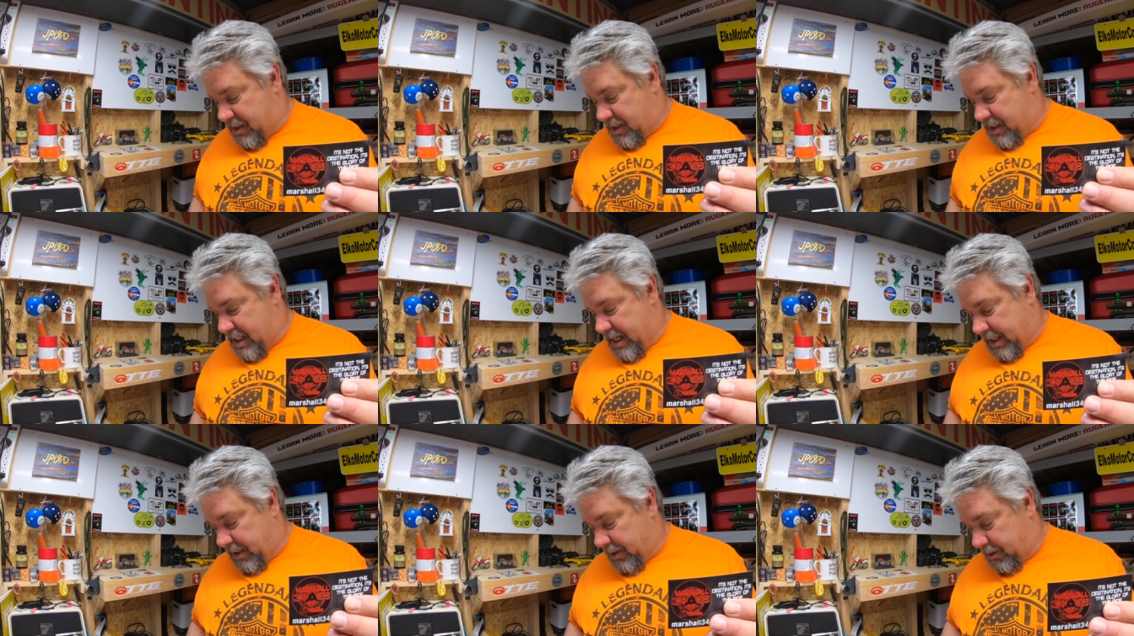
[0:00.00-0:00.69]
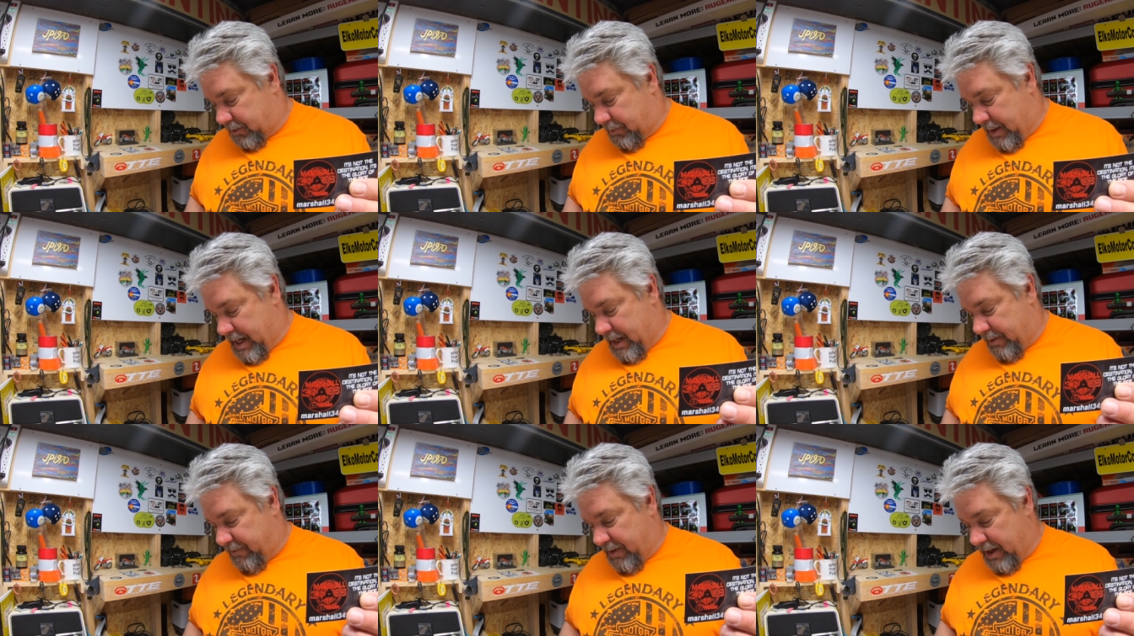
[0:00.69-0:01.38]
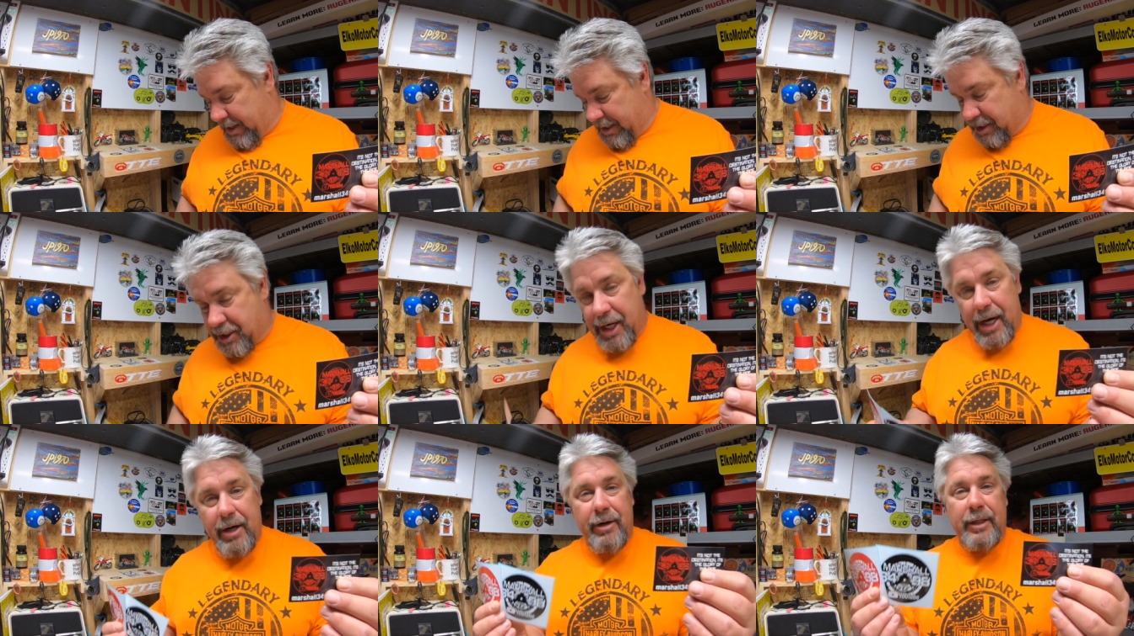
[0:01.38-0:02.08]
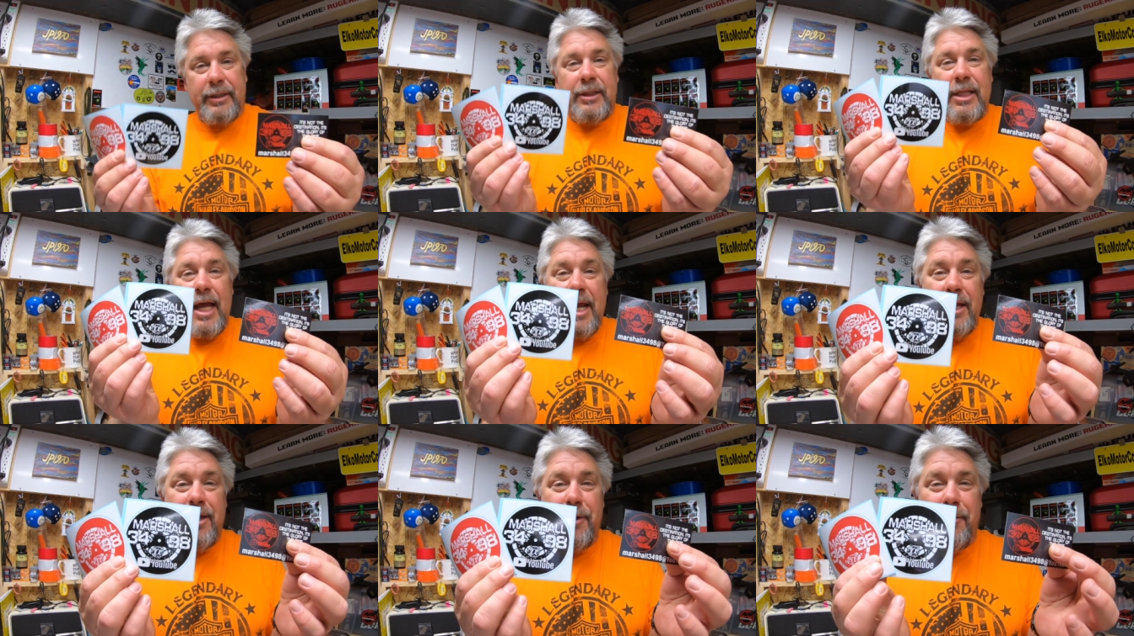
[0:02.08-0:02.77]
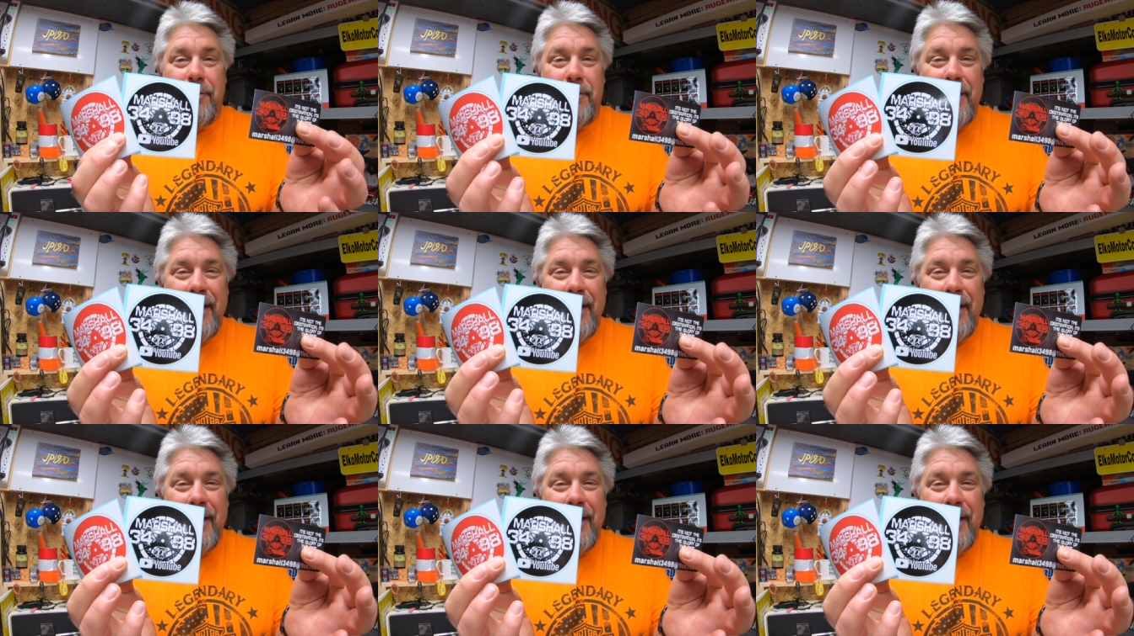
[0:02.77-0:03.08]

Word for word: stickers. Man, very generous. Thank you.